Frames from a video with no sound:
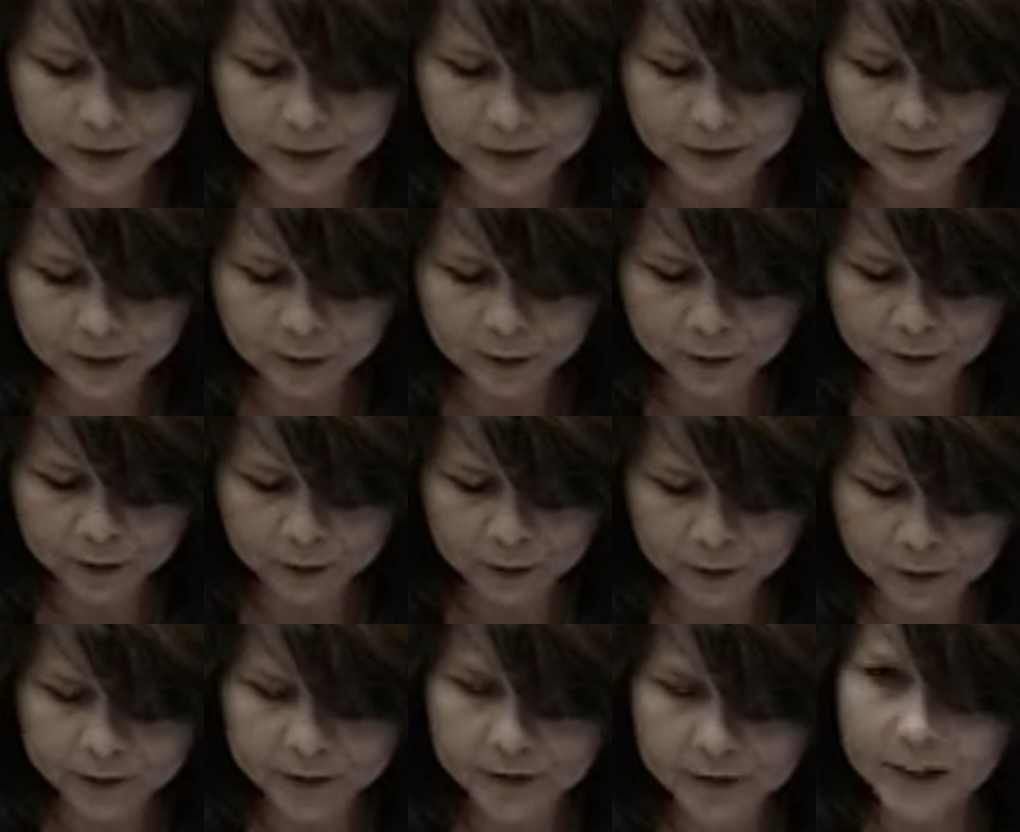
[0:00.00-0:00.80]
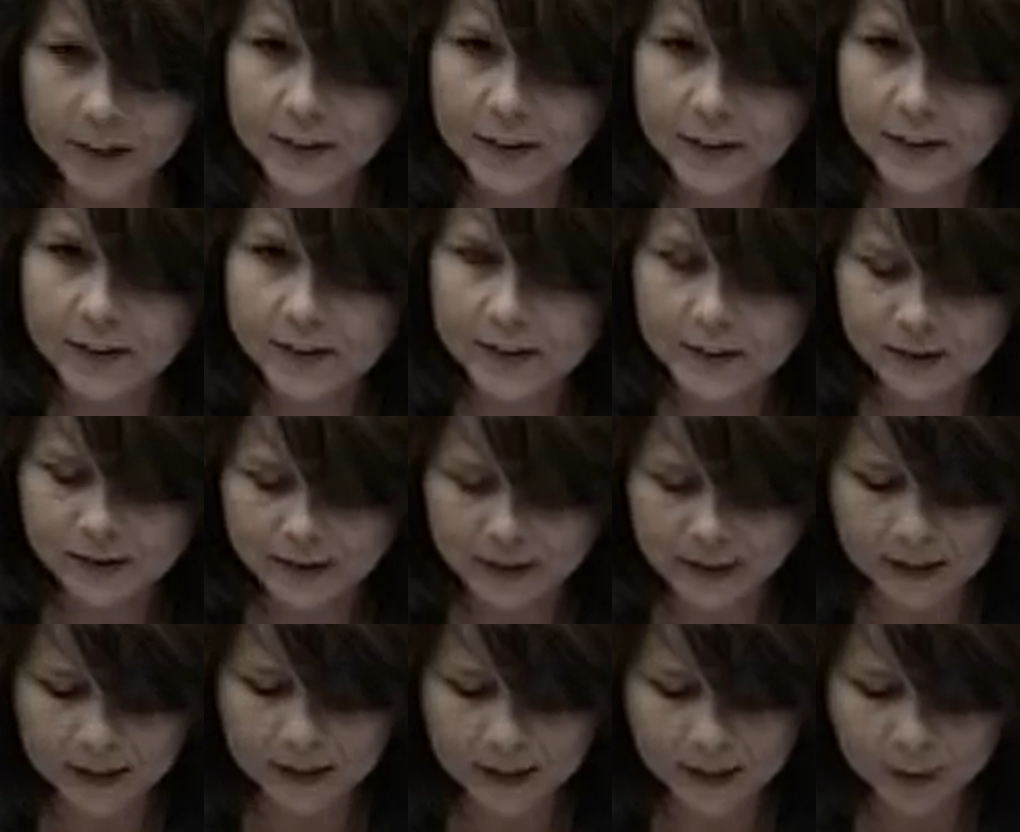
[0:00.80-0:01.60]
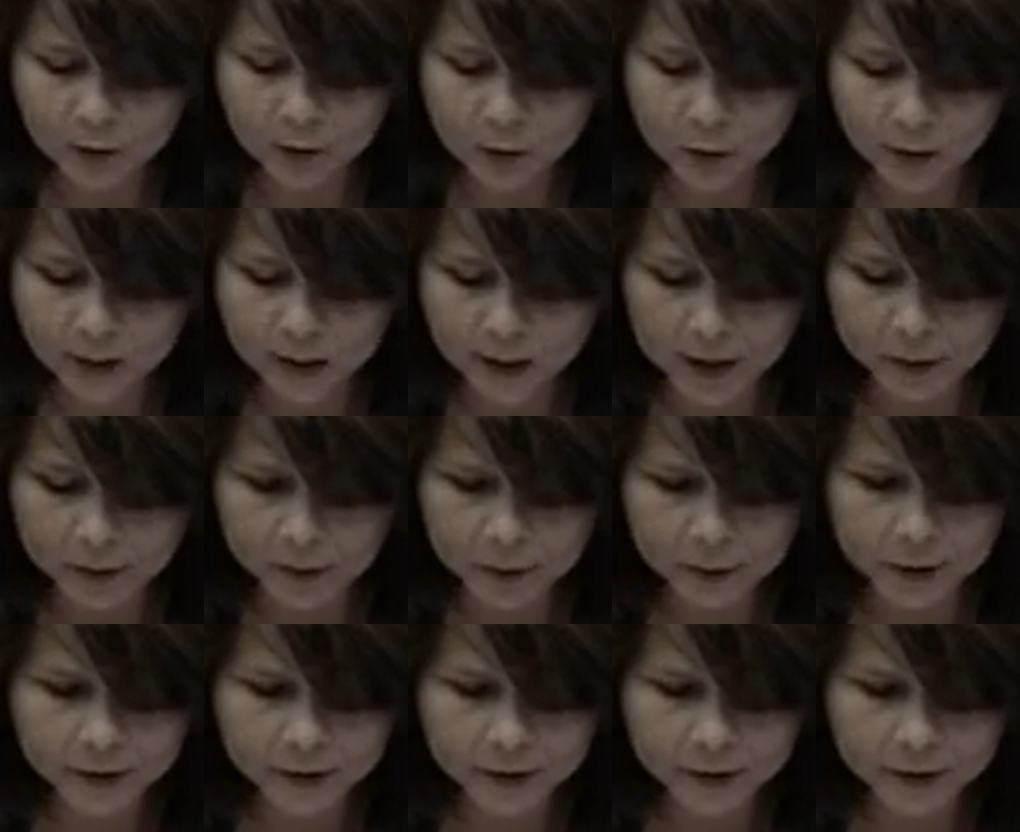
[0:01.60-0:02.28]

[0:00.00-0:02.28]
funding for enforcing the existing clean water